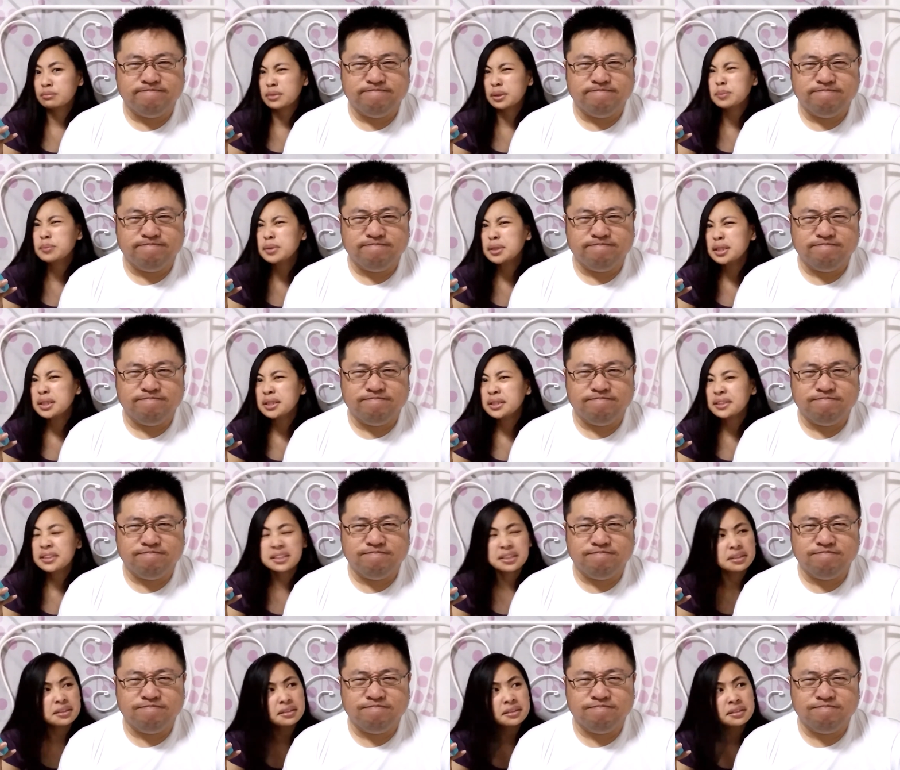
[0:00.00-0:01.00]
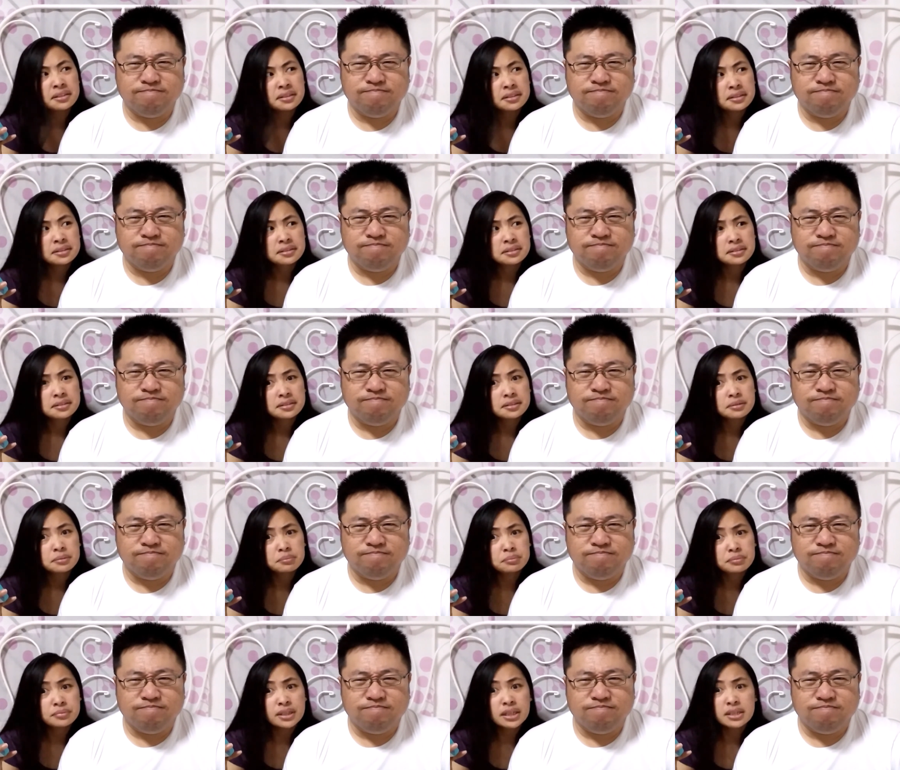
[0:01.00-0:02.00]
Speaker 1: Maybe tea.
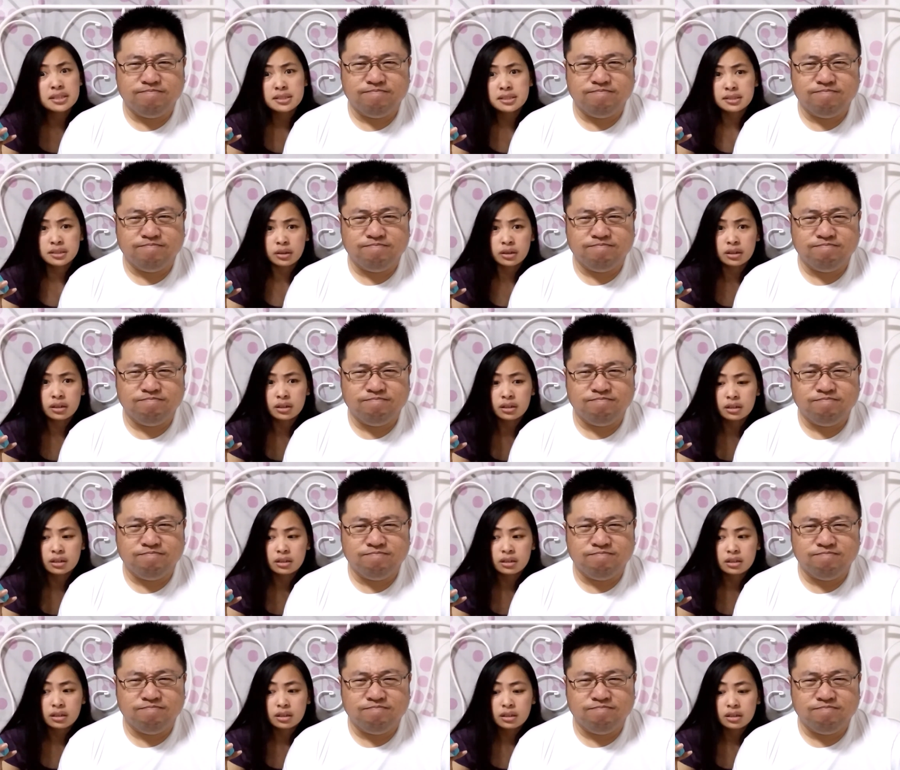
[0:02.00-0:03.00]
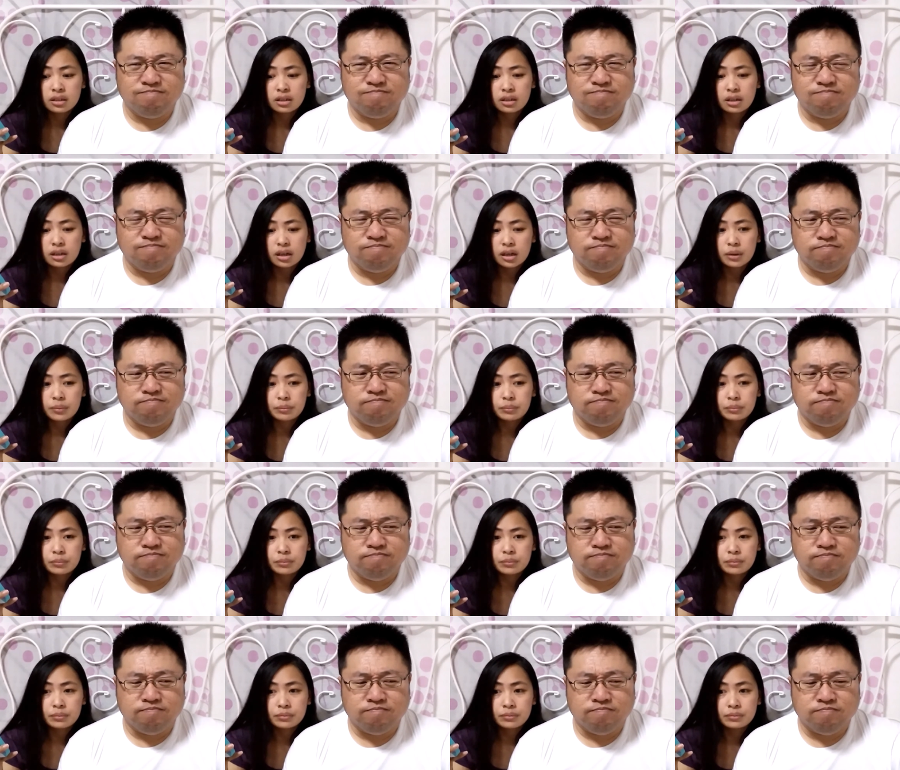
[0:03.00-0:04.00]
That's the
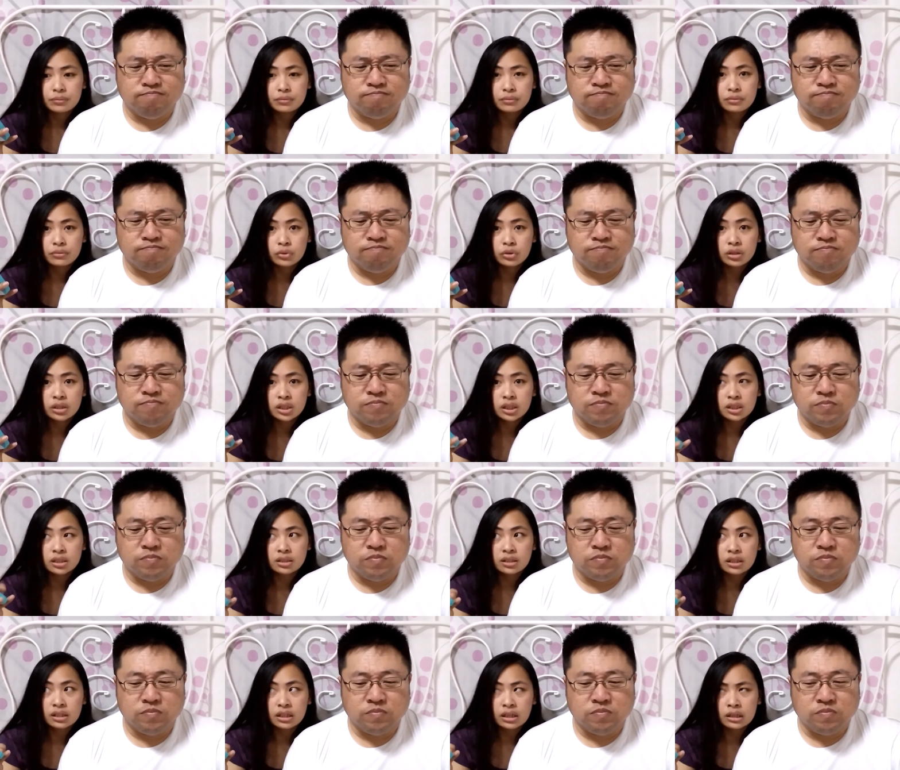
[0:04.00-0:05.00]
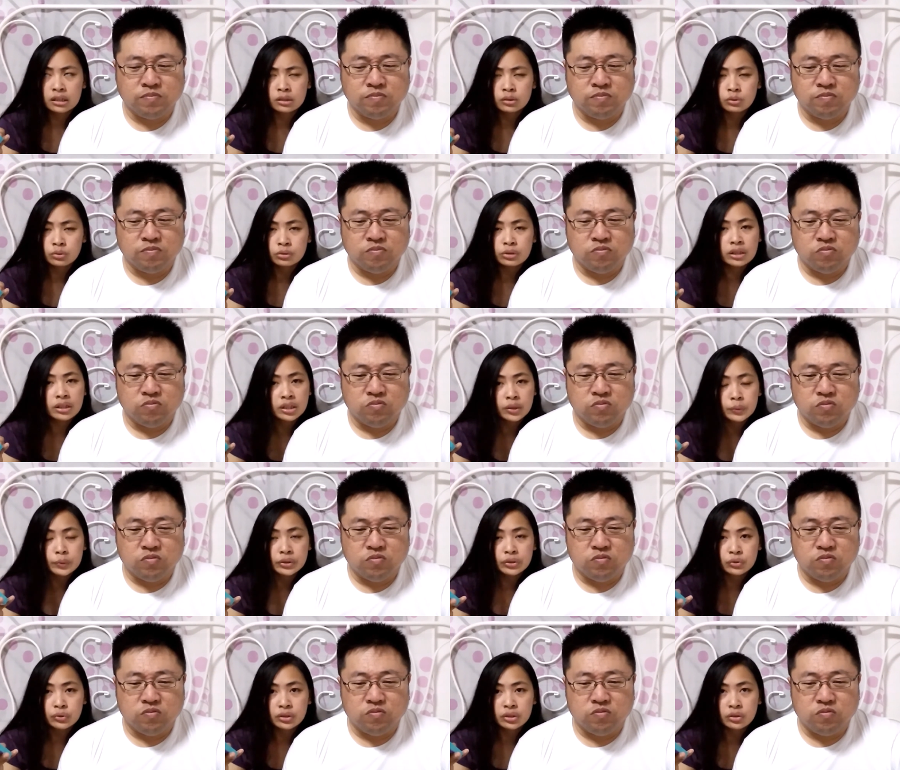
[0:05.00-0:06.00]
um only thing that I know that he
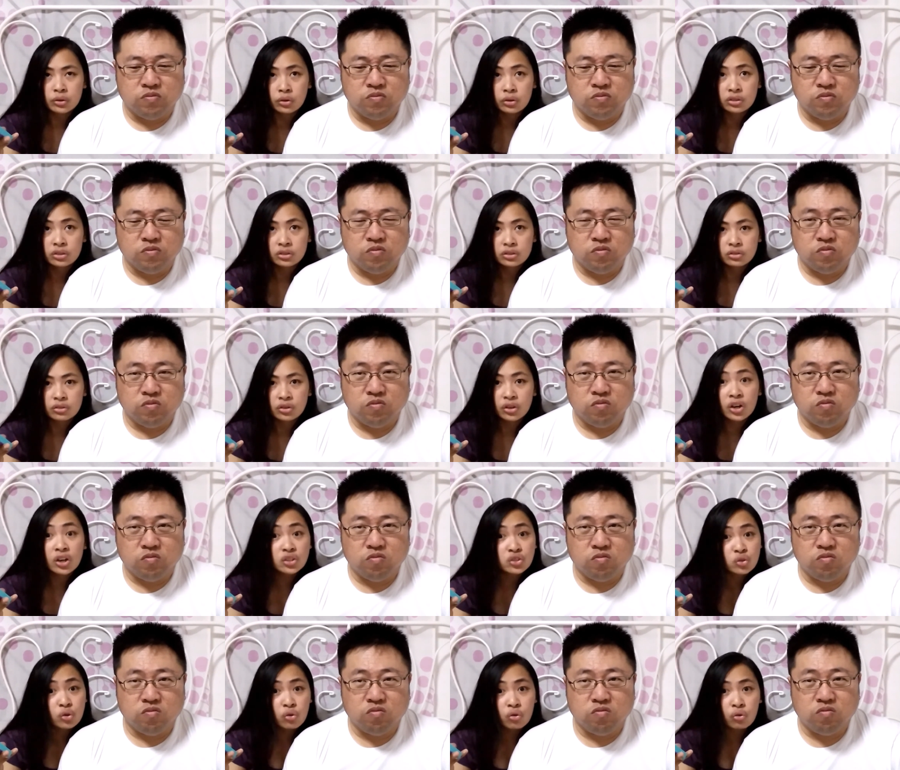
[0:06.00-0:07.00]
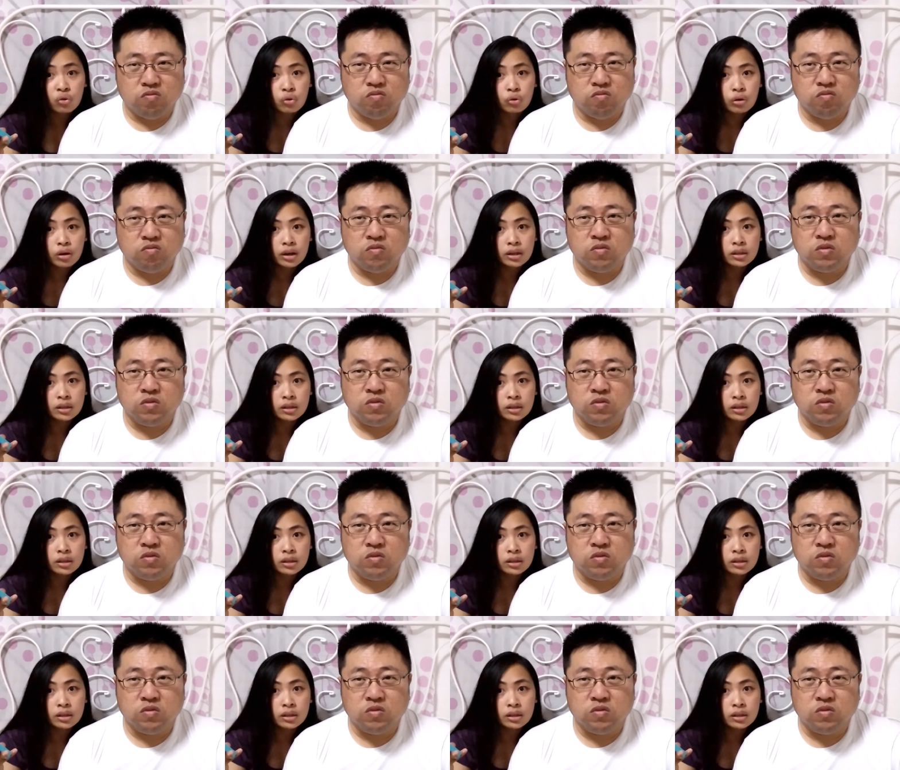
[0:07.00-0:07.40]
will drink hot, or hot choco.